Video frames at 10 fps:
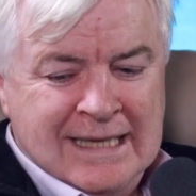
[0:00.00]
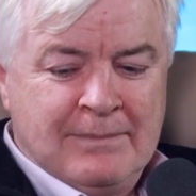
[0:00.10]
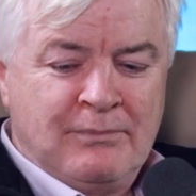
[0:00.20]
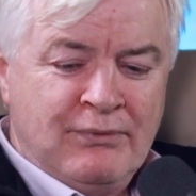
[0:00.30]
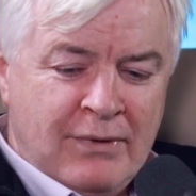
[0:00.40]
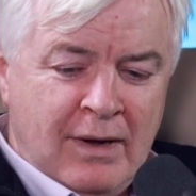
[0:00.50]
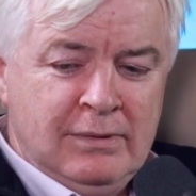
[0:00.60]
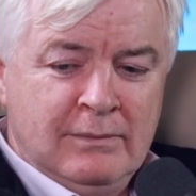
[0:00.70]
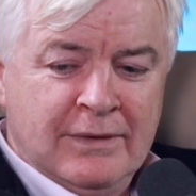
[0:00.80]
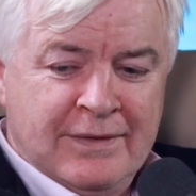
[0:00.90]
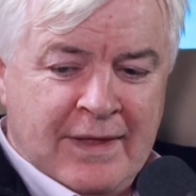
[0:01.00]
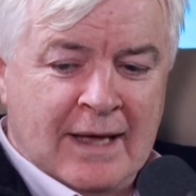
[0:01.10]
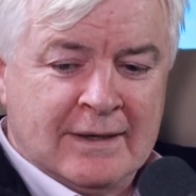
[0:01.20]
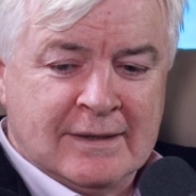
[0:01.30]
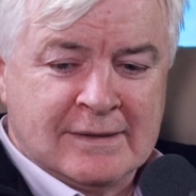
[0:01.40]
The problem with
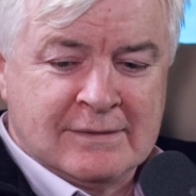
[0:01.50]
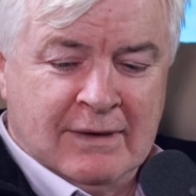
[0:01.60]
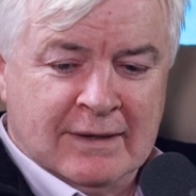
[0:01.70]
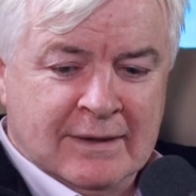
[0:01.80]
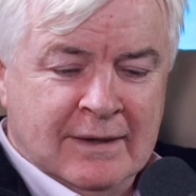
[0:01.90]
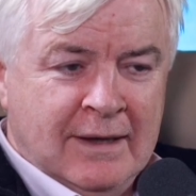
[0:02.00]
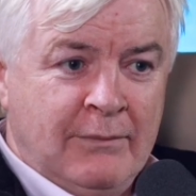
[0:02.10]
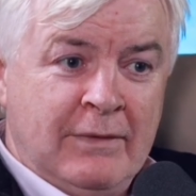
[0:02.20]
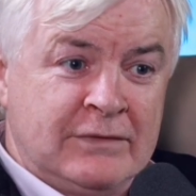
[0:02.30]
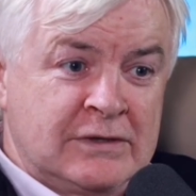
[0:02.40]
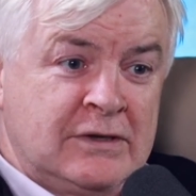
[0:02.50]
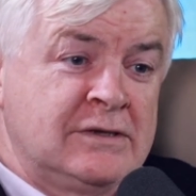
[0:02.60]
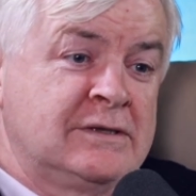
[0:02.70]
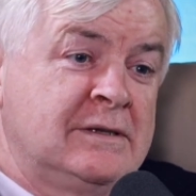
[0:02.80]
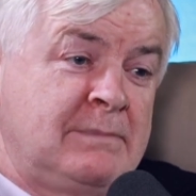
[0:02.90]
that is, right, and we've
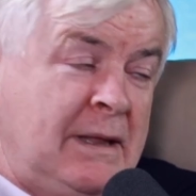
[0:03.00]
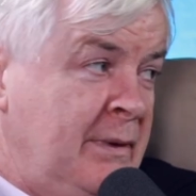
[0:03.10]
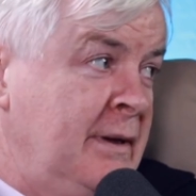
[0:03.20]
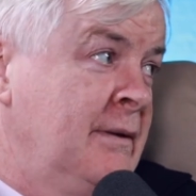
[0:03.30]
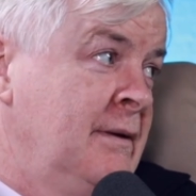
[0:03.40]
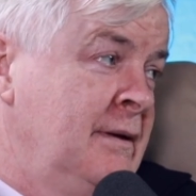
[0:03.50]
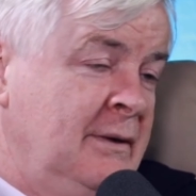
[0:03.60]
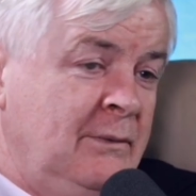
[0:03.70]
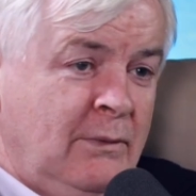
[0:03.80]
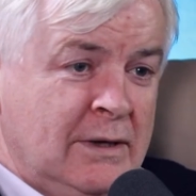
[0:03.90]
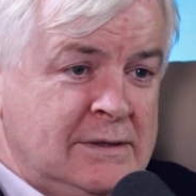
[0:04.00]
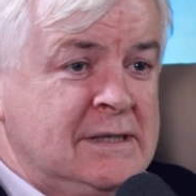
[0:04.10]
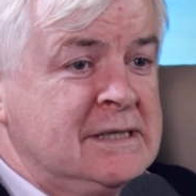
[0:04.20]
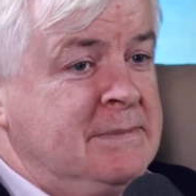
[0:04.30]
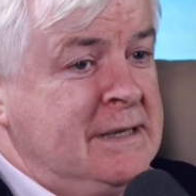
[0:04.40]
discussed this, by the way, uh, you know, watch
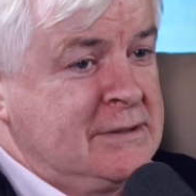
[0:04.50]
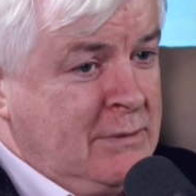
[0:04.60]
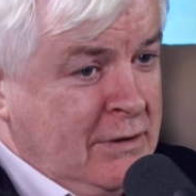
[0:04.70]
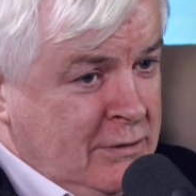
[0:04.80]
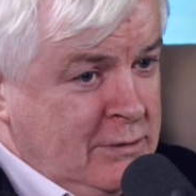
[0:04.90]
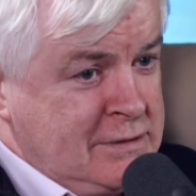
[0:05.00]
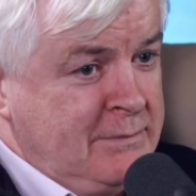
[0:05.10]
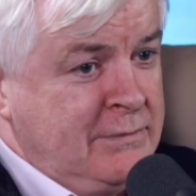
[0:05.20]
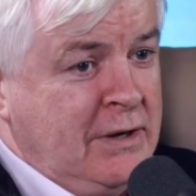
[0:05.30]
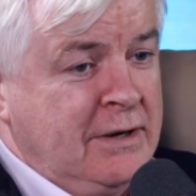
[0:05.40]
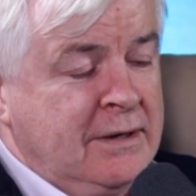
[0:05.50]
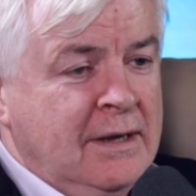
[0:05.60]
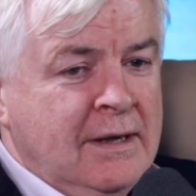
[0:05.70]
this space, we're going to do something on it.